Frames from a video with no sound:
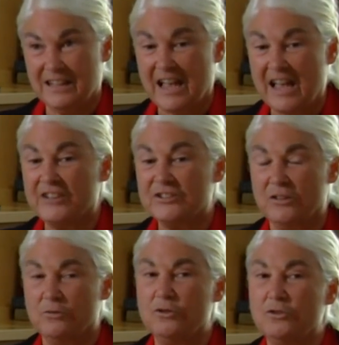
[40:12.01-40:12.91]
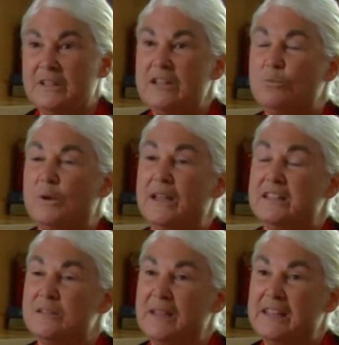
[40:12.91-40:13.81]
It has a unique
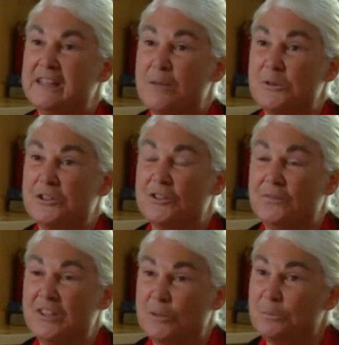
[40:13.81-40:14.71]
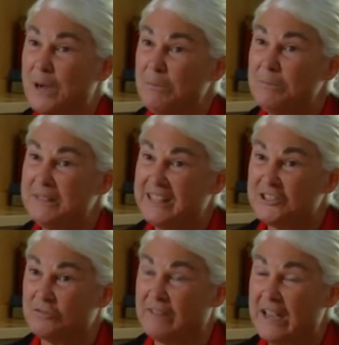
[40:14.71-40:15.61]
way to make heparin sulfate that probably
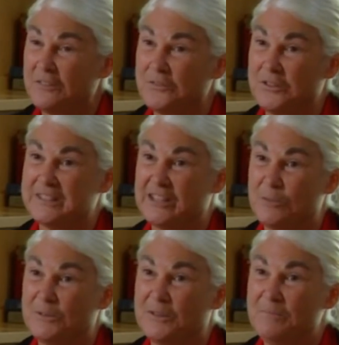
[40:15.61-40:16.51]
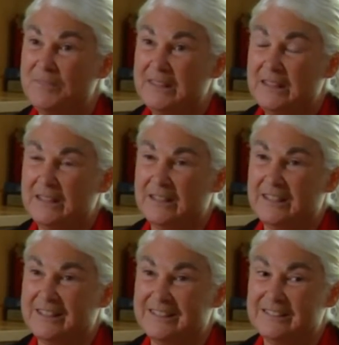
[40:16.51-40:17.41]
gets around, for example,
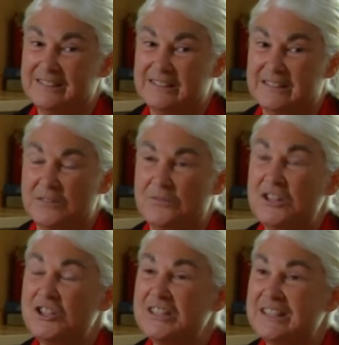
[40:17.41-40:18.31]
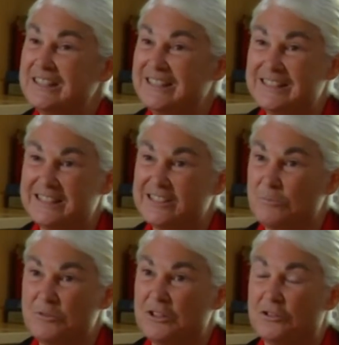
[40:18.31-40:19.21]
deficiencies in
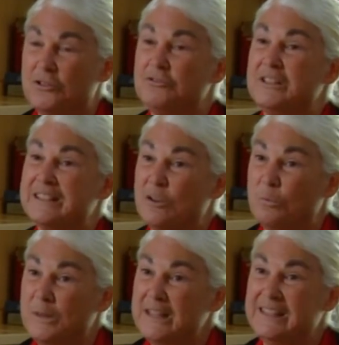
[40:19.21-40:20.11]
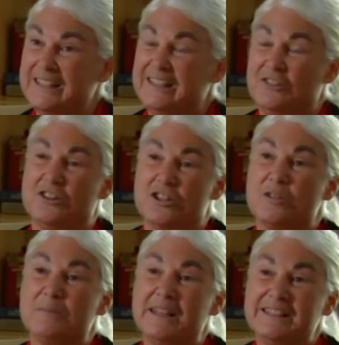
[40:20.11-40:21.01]
some critical nutrients that we need in order
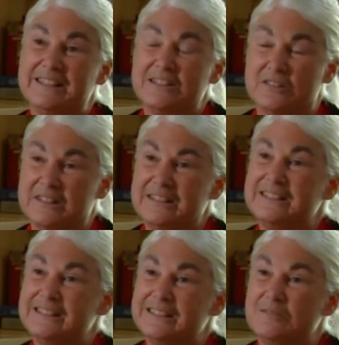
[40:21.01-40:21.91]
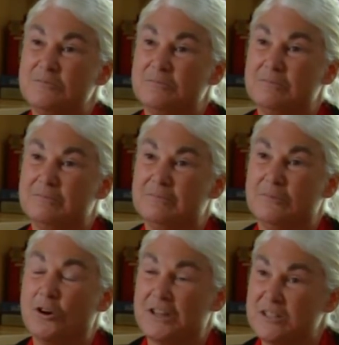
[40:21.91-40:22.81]
to make it, so that this
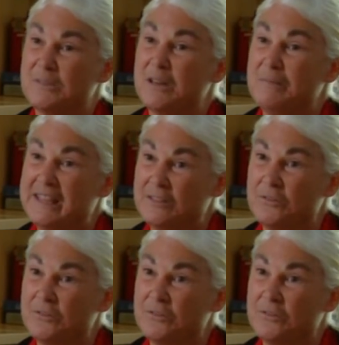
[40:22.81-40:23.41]
organism can make it